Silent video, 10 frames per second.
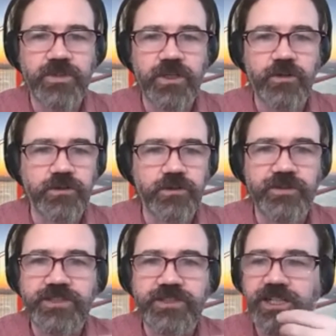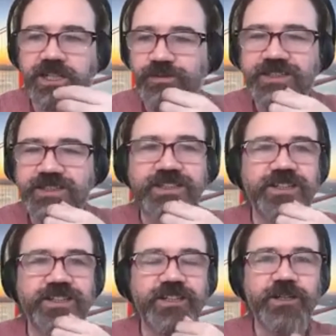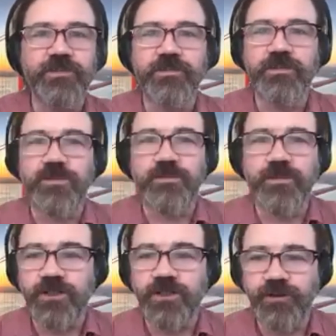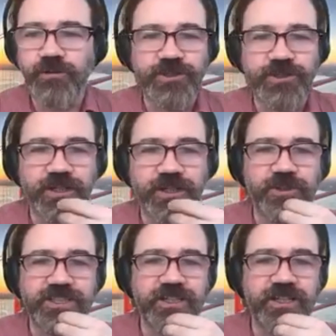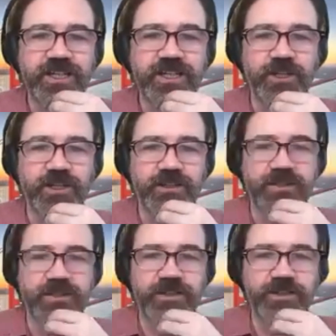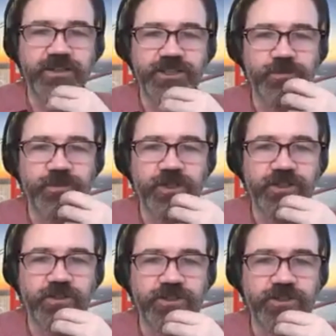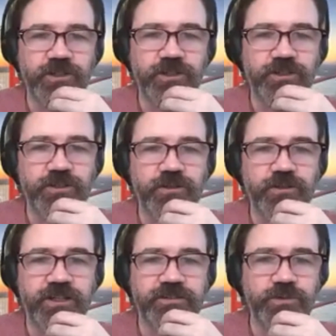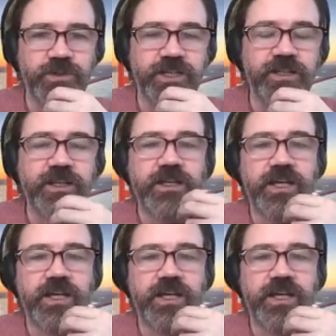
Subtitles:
Oh, do we have a slide for that? I don't know if you want to show that, Marissa, but the link should be on the notes doc that you all have as well.